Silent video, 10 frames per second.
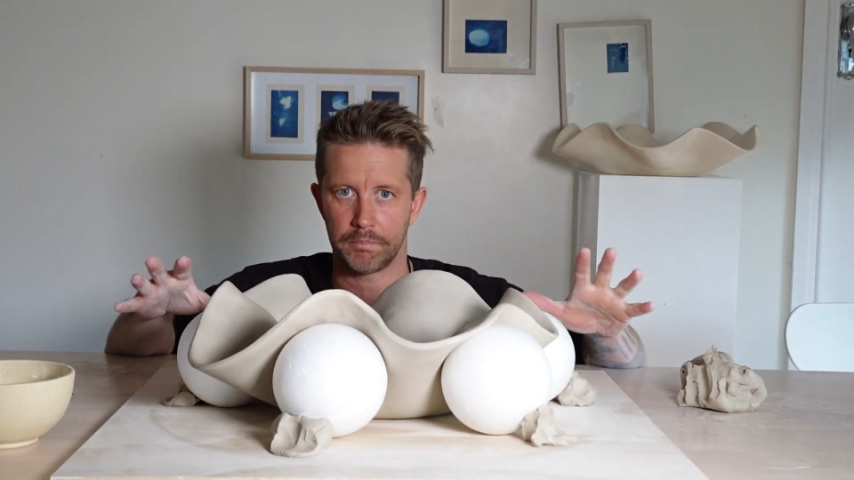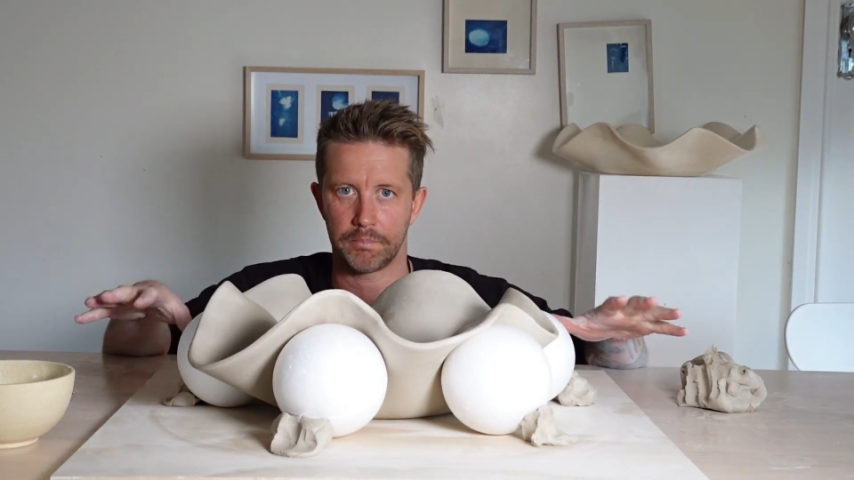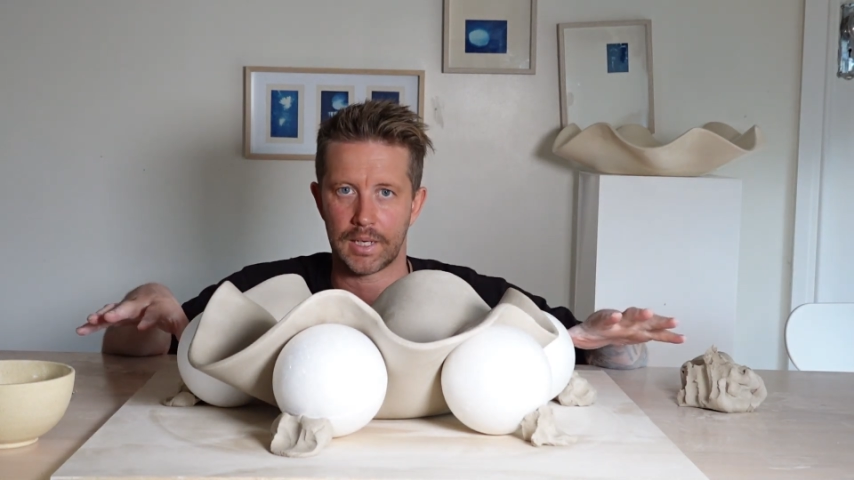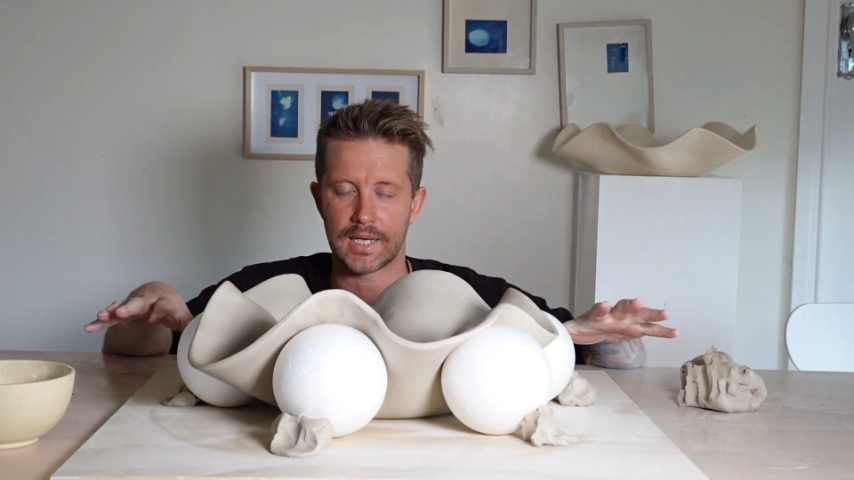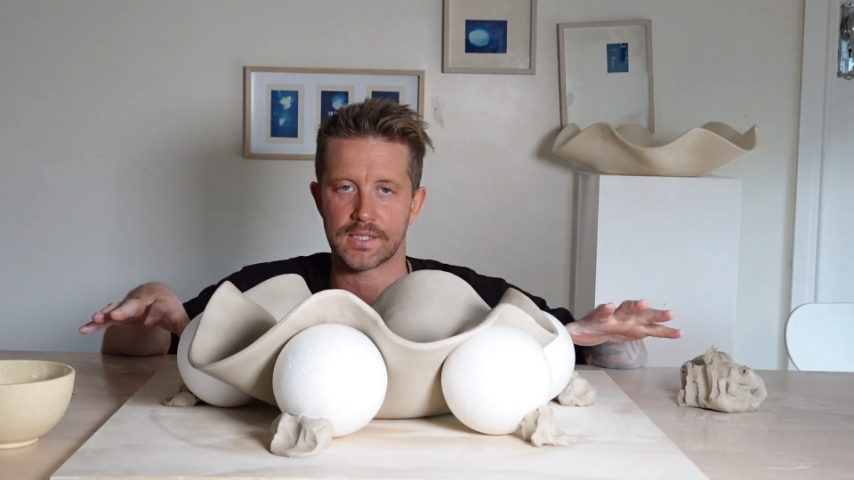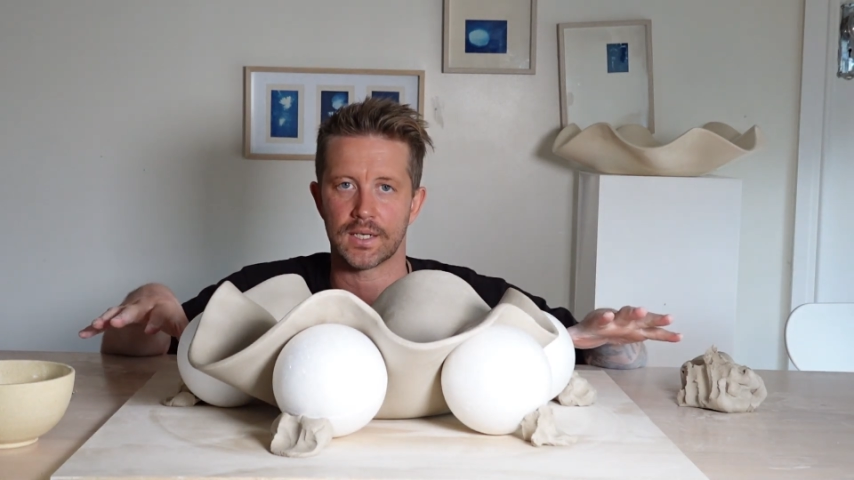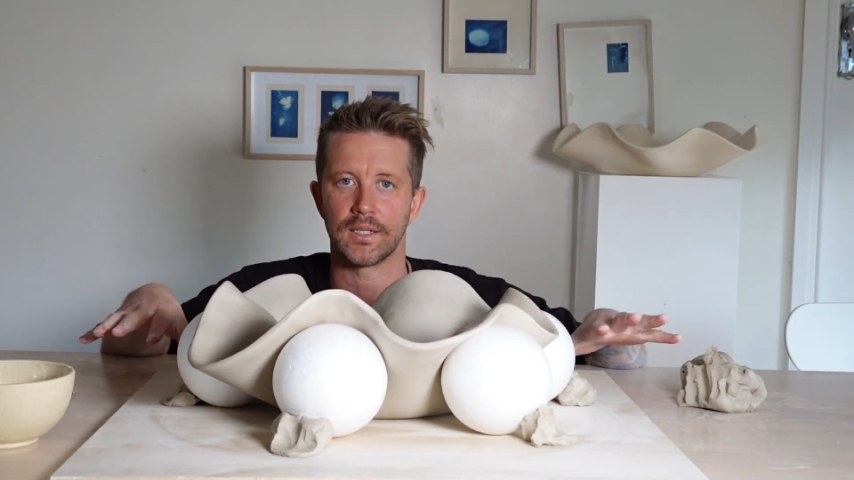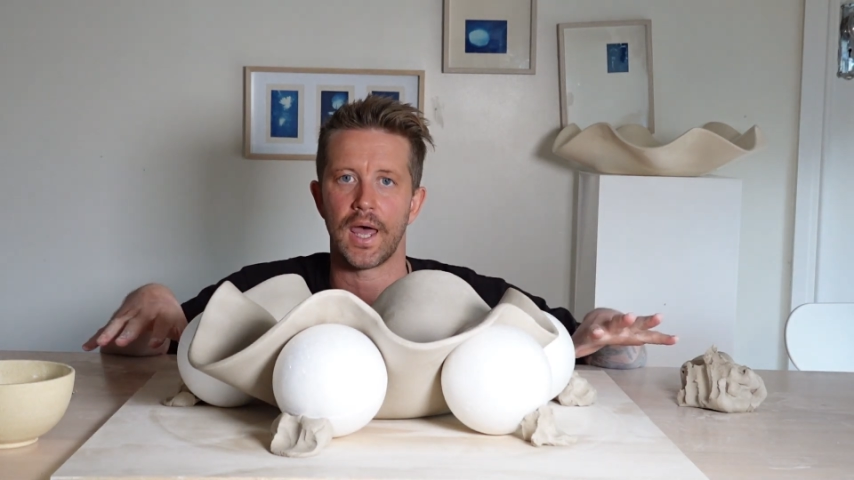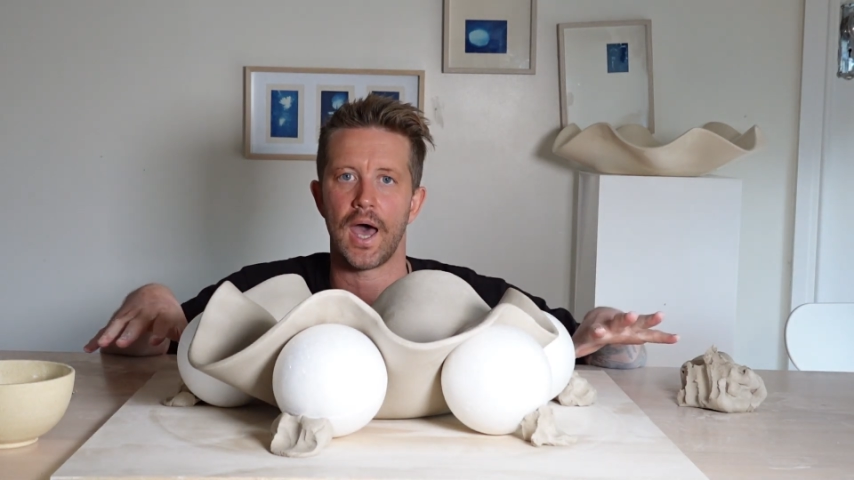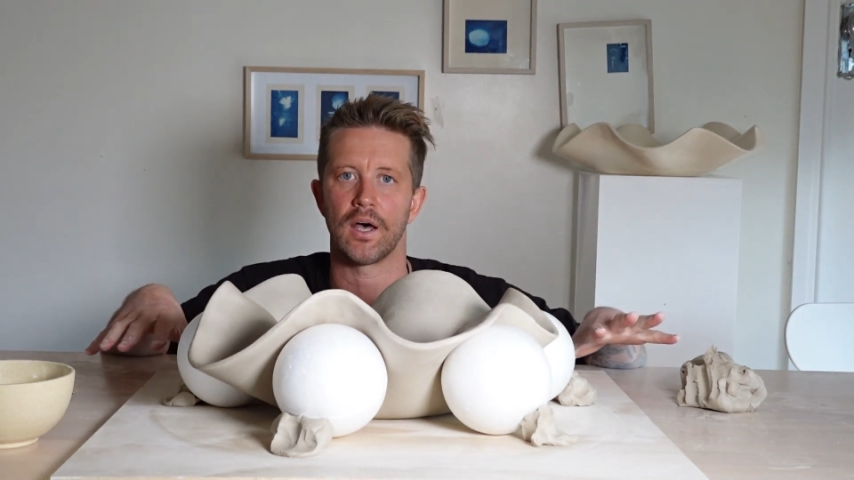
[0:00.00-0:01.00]
place in the
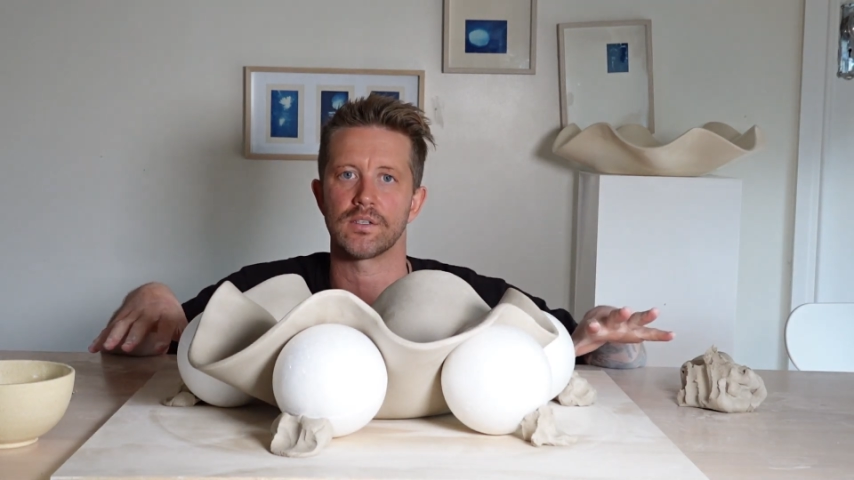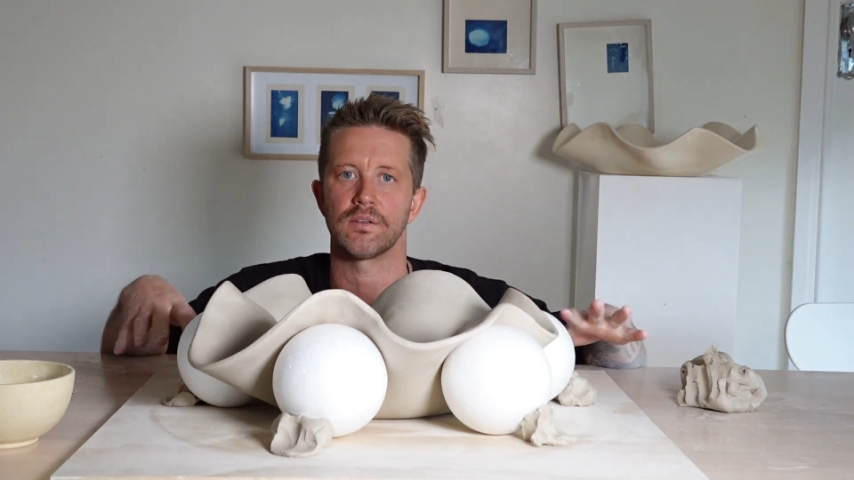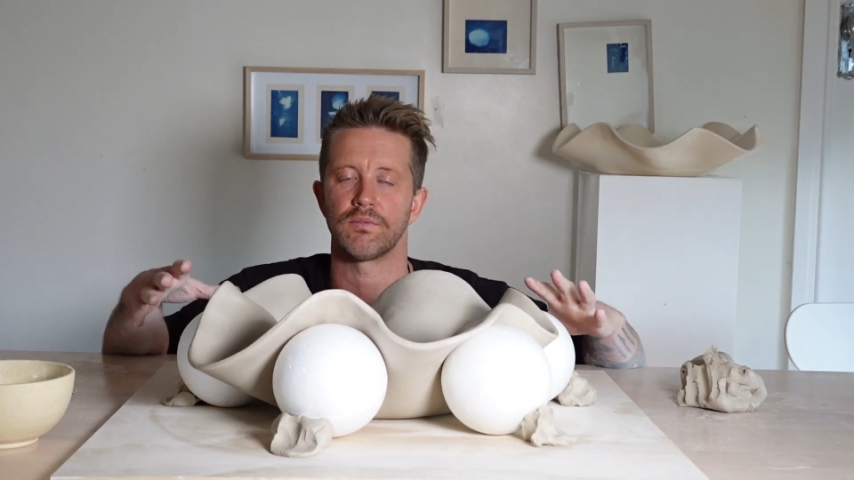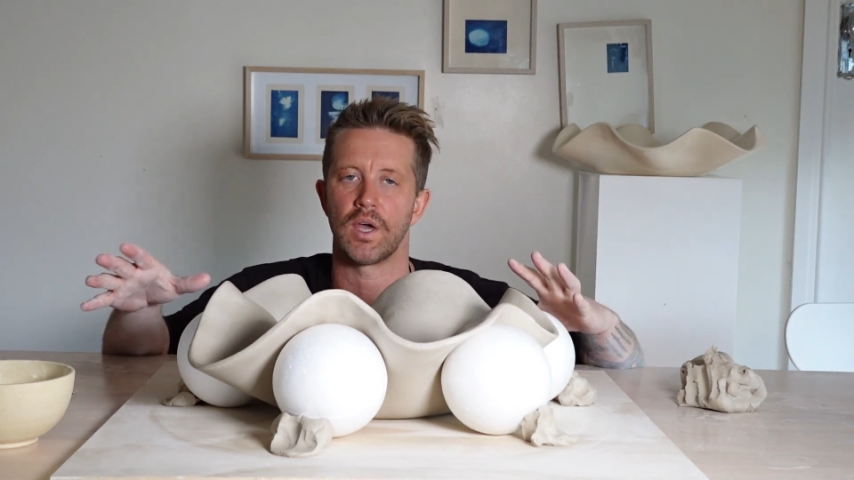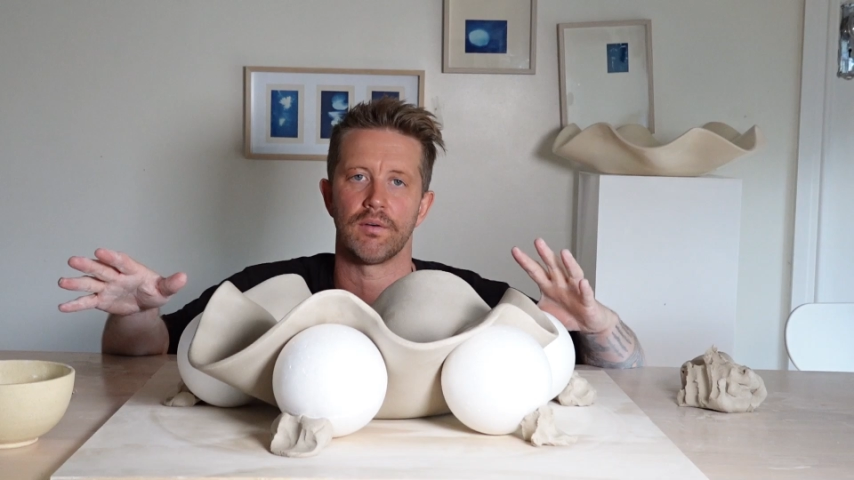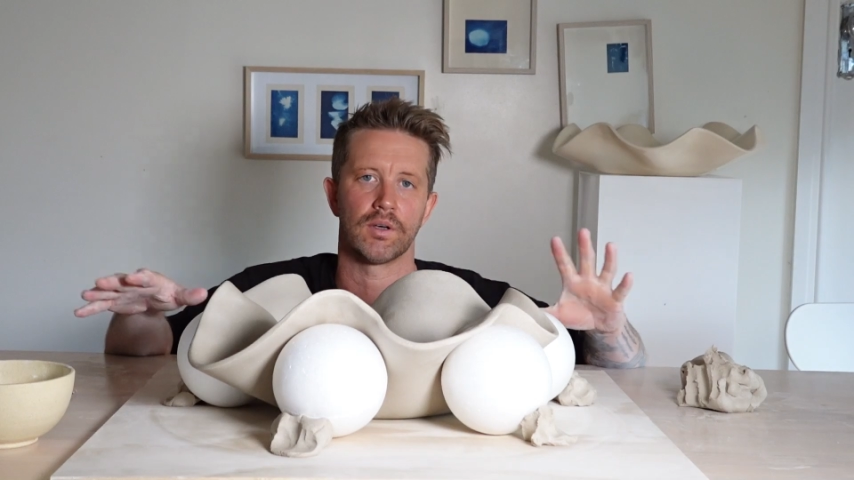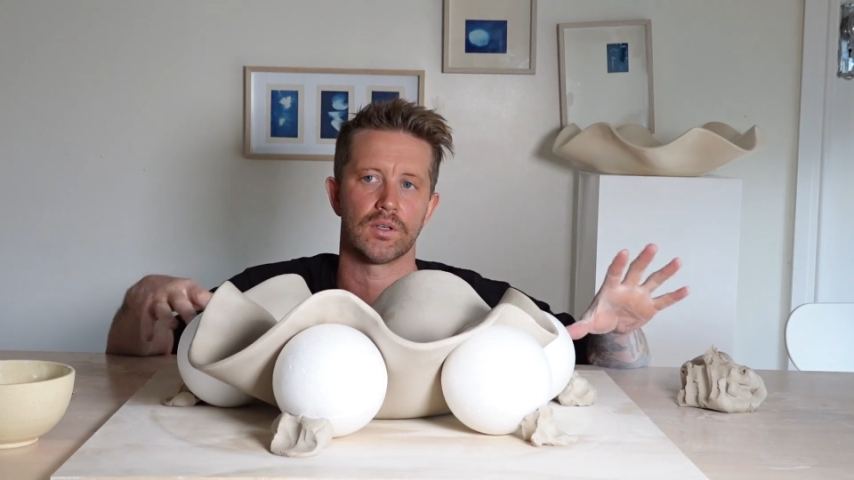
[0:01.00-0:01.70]
house. If you have